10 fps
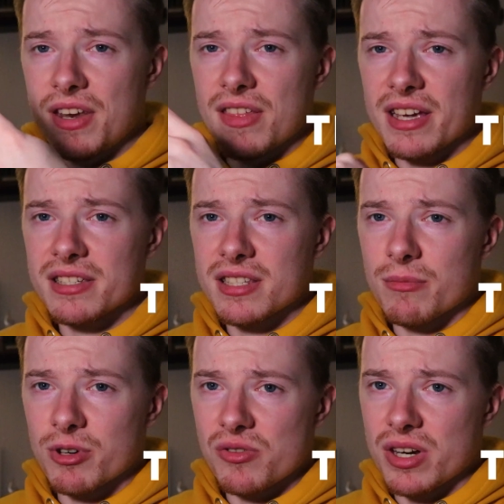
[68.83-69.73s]
3 things
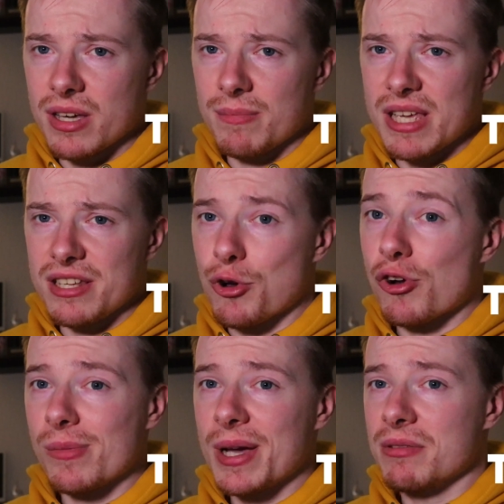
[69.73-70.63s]
that we're going to be
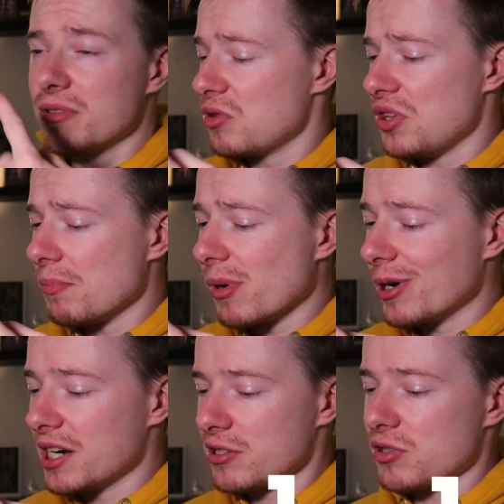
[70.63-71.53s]
talking about. Number
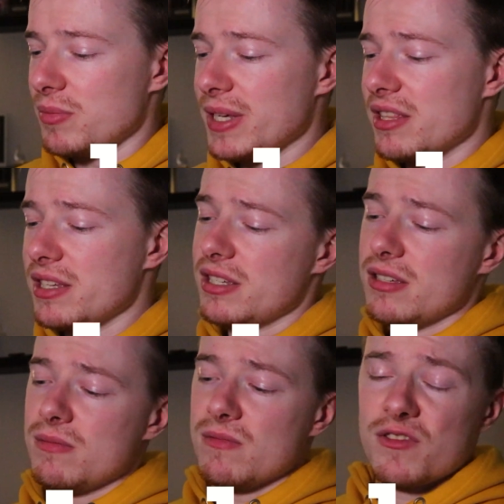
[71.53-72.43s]
1 is going to be
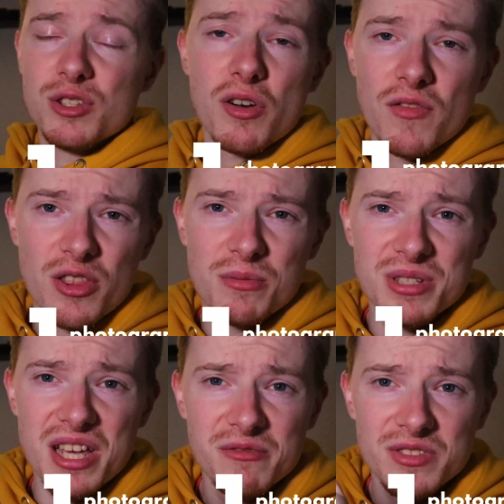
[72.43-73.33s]
the photographer
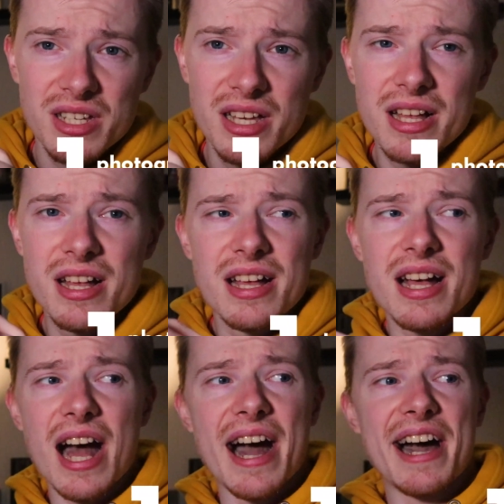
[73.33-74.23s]
themselves
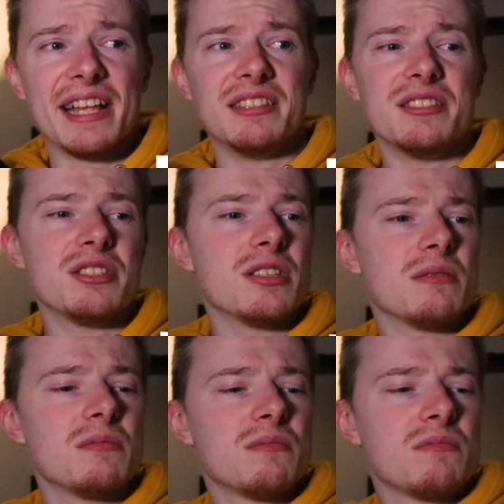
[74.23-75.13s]
and
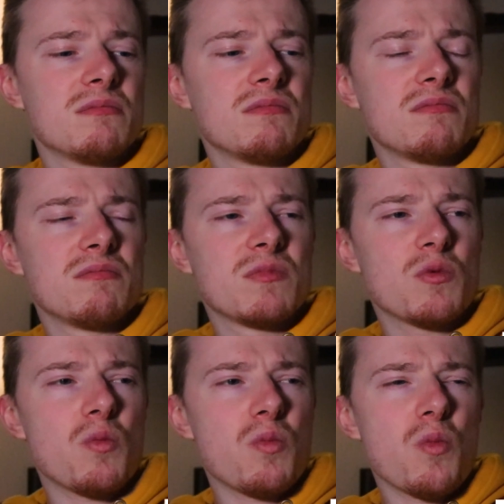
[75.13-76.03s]

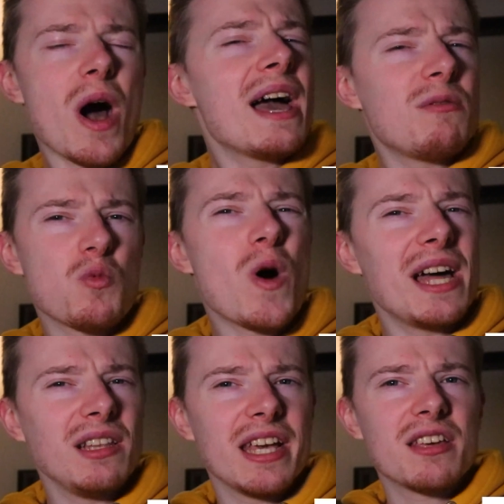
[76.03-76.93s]
why
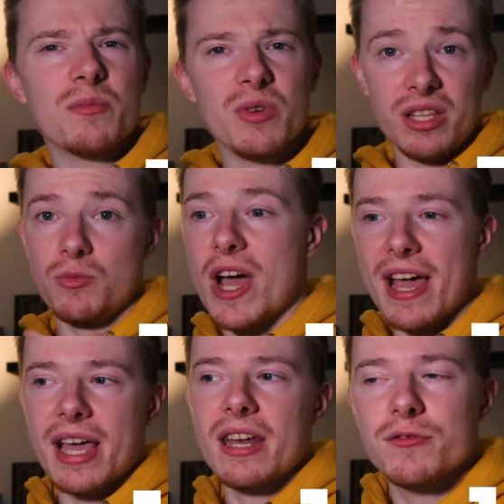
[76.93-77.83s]
I like them, really,
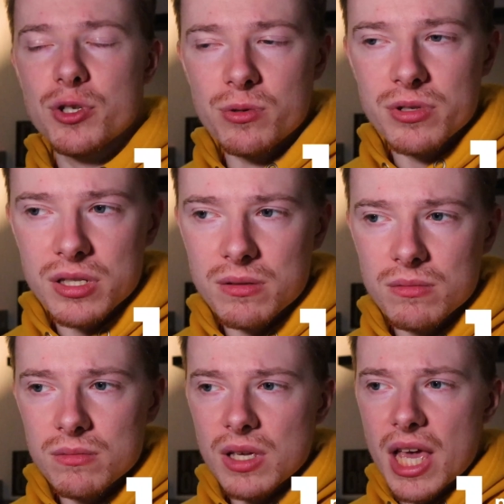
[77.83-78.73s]
why I kind of
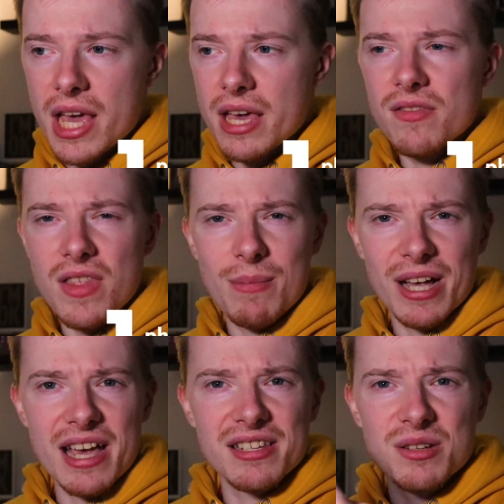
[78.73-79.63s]
chose
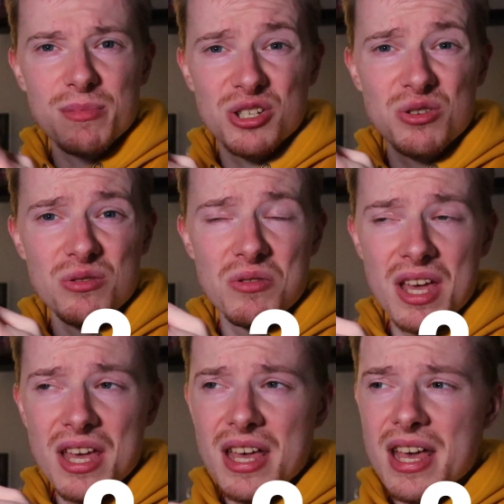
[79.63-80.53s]
them, I guess. Number 2
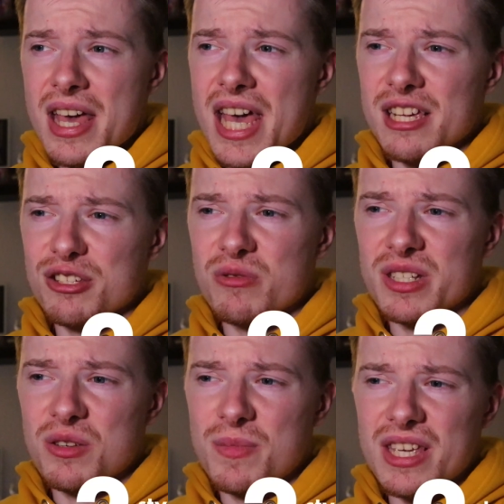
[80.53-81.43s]
is
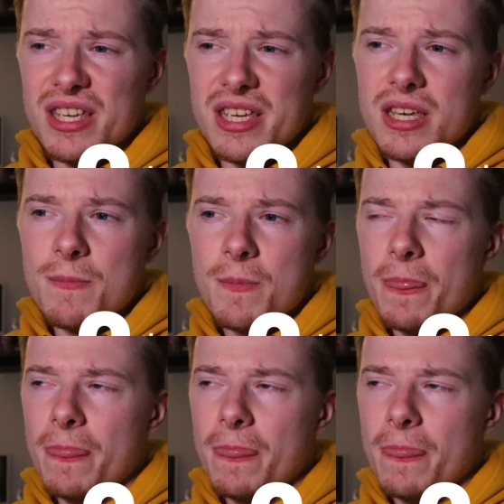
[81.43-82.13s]
going to be